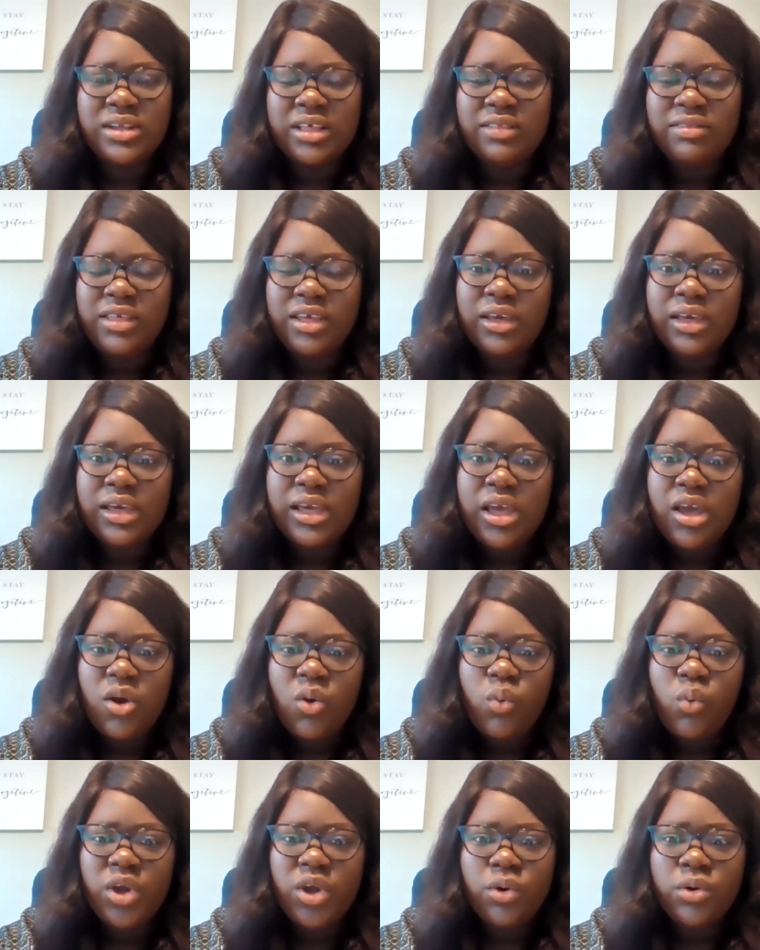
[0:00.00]
I think
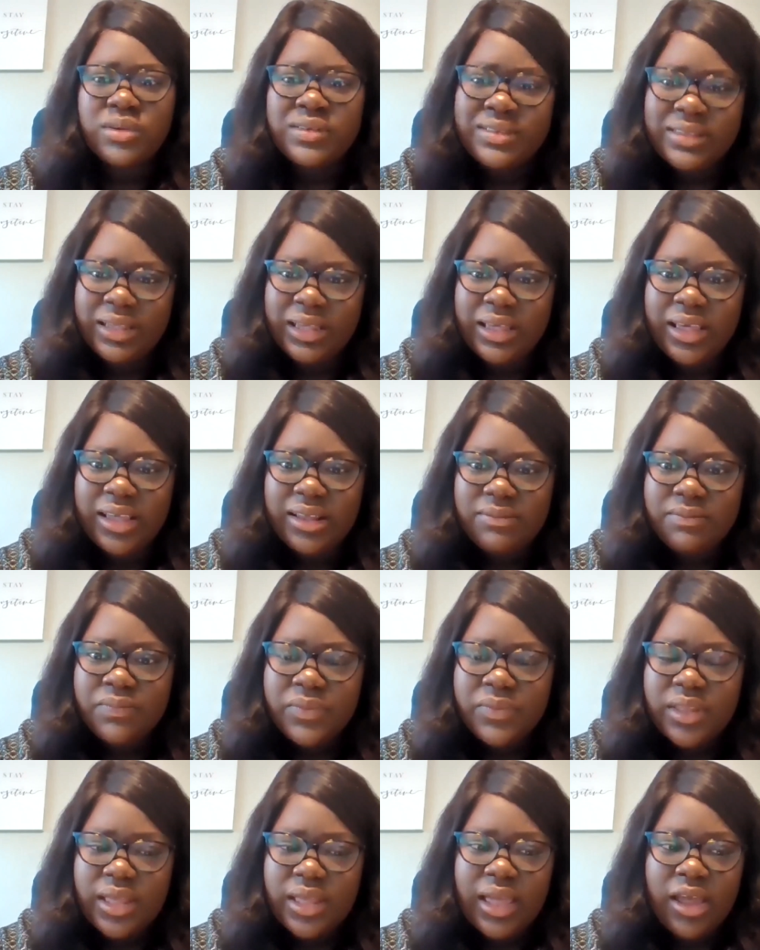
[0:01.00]
we all see it
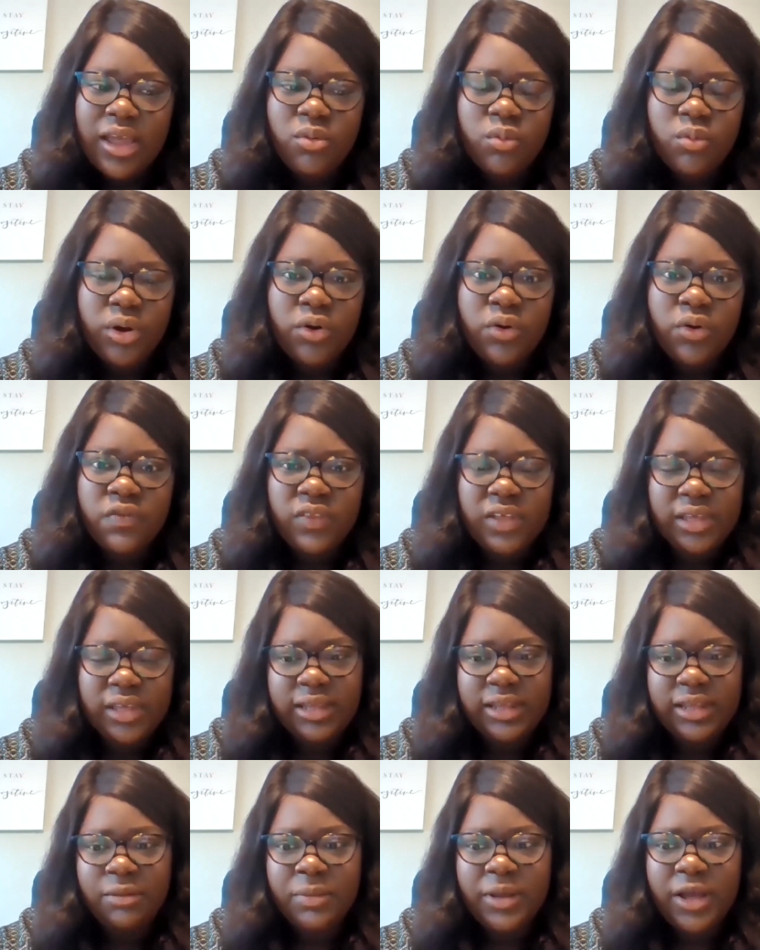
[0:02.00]
and we're all
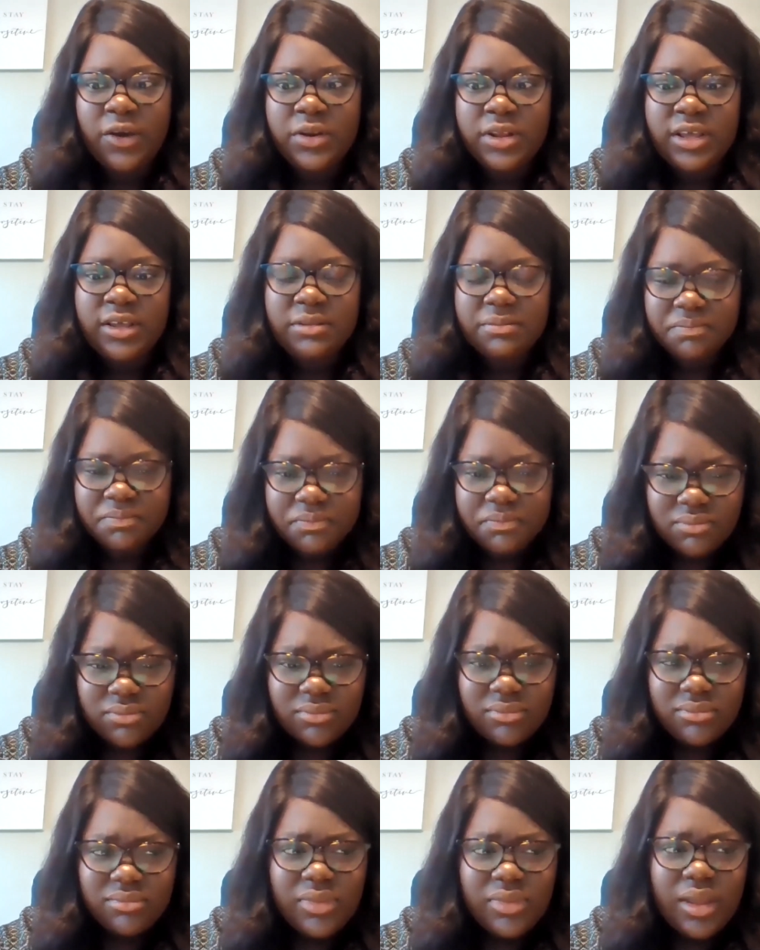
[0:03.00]
thinking about it,
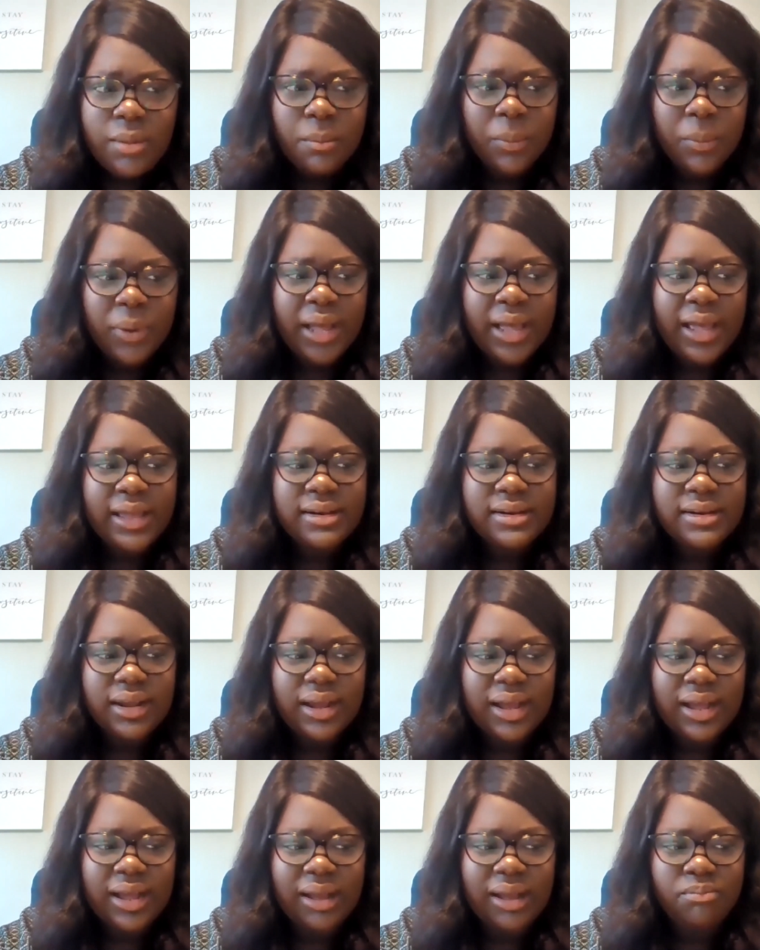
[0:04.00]
but
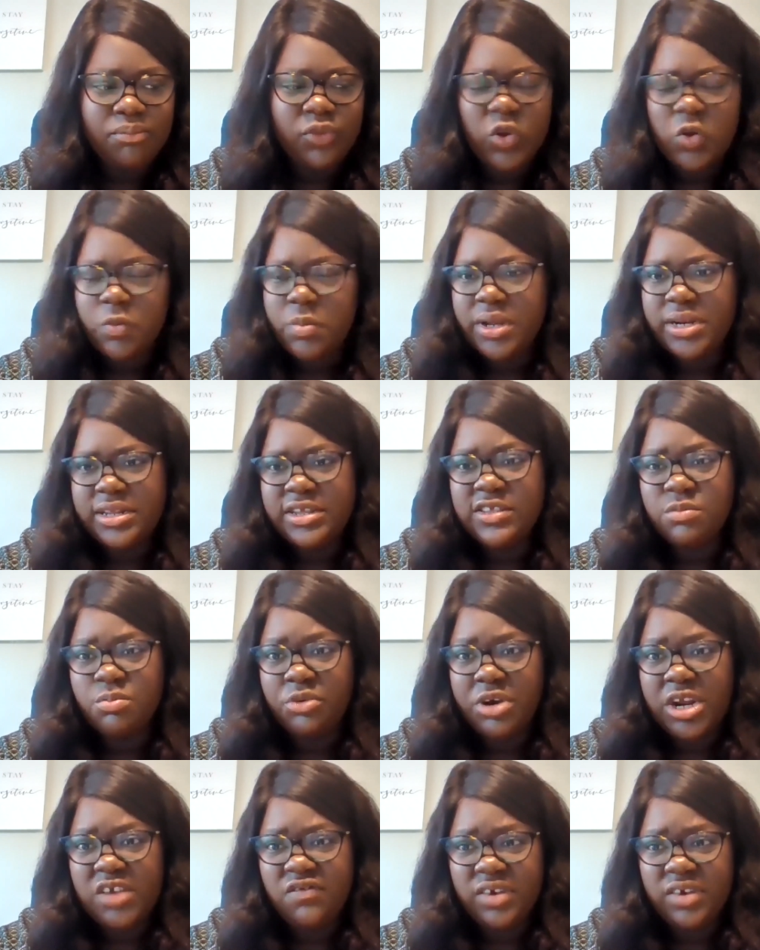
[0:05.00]
nobody is
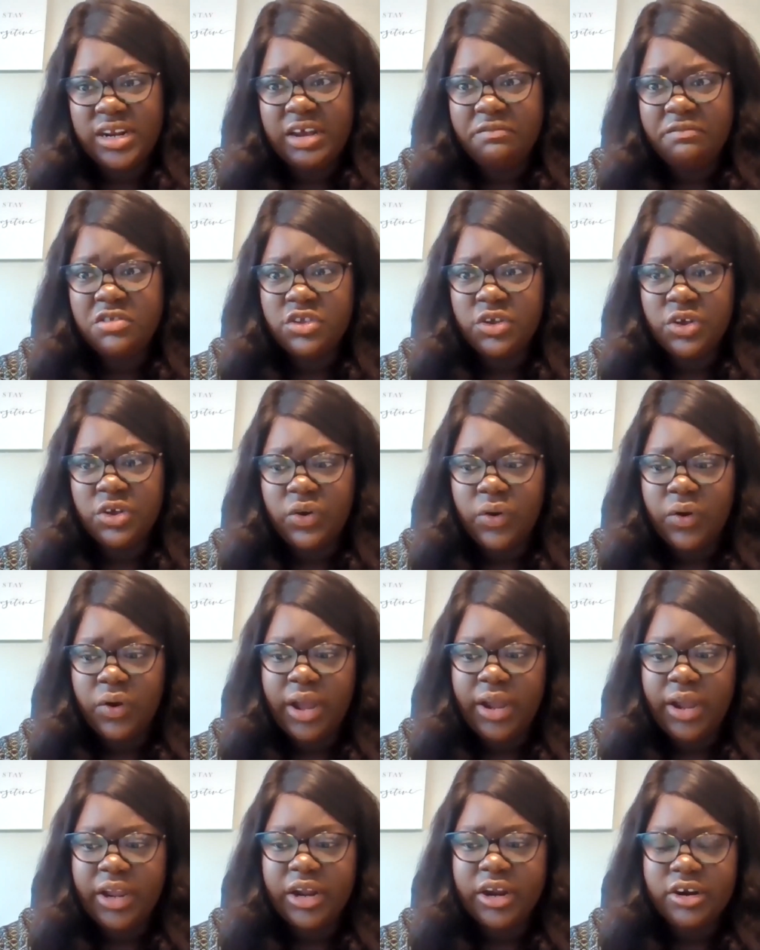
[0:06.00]
brave enough. So
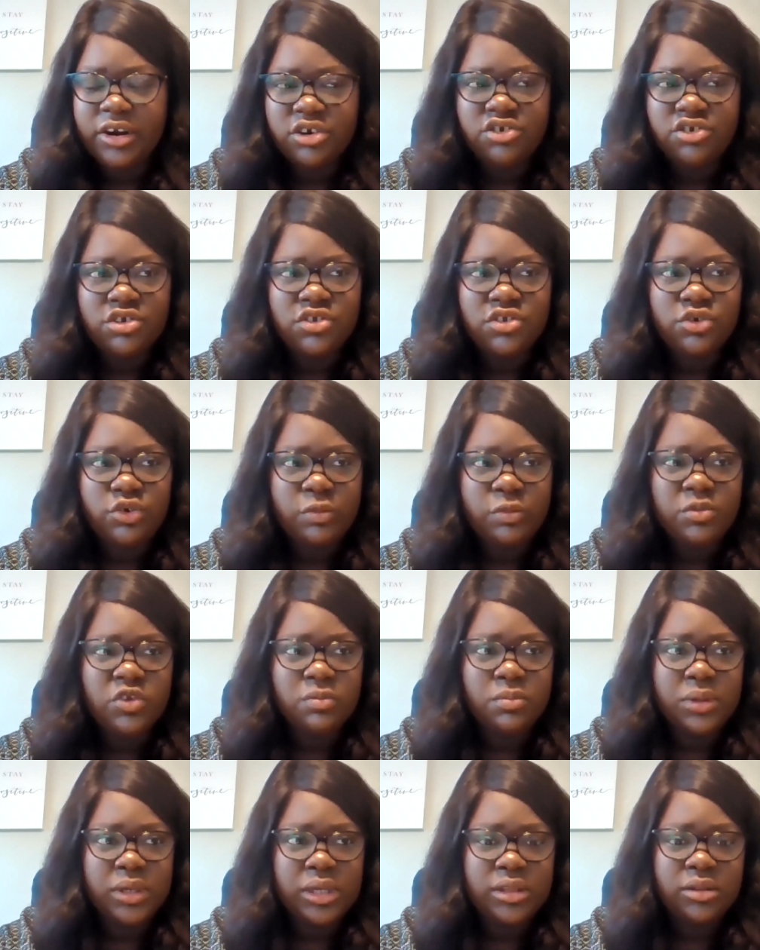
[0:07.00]
I encourage this group
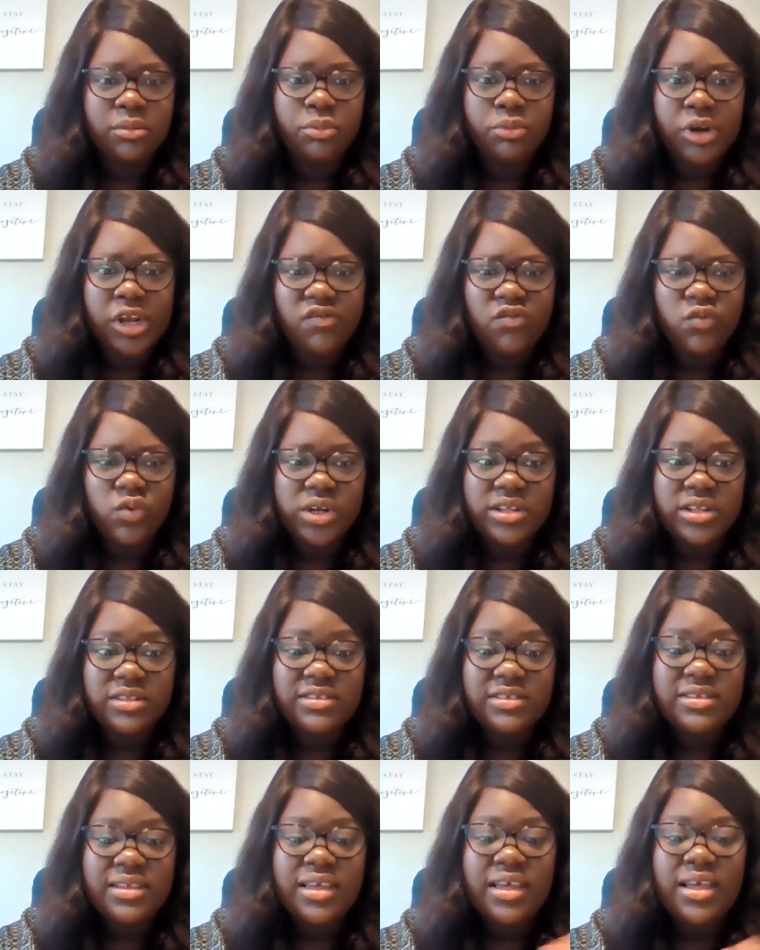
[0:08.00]
to be the brave
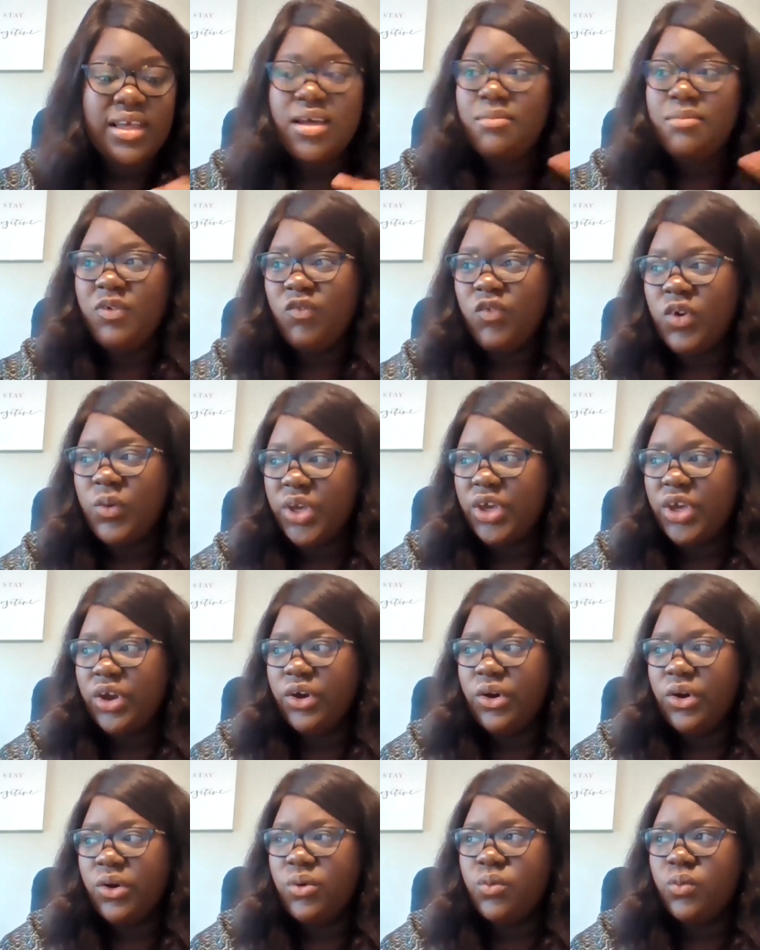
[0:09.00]
ones. Before we
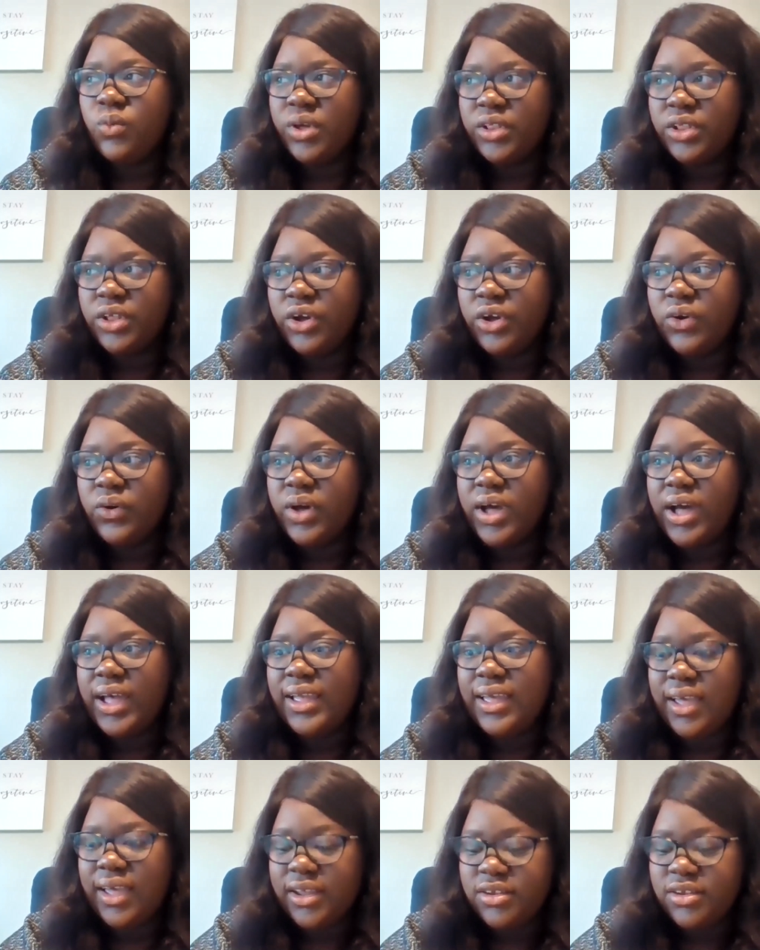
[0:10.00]
go, Willow,
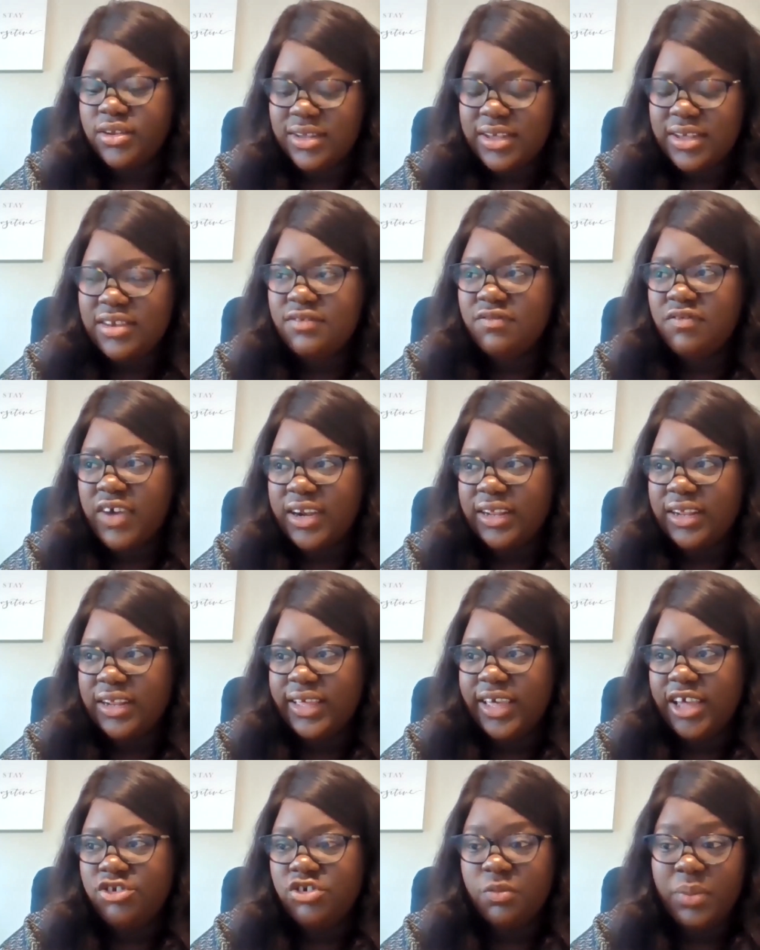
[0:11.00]
I did finally
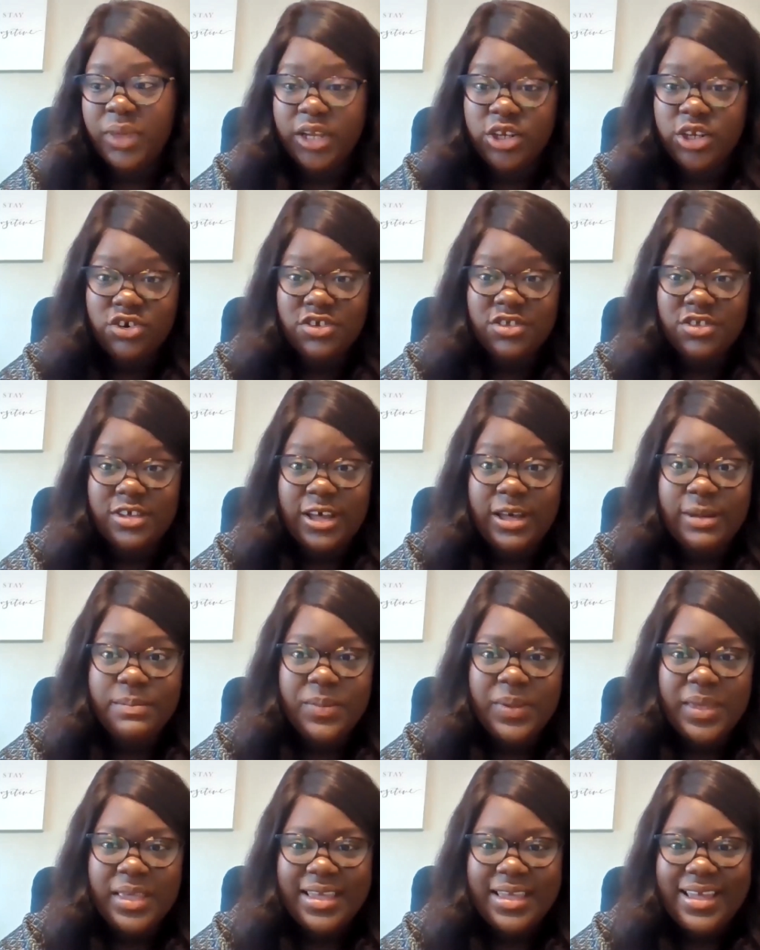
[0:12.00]
get your pictures up.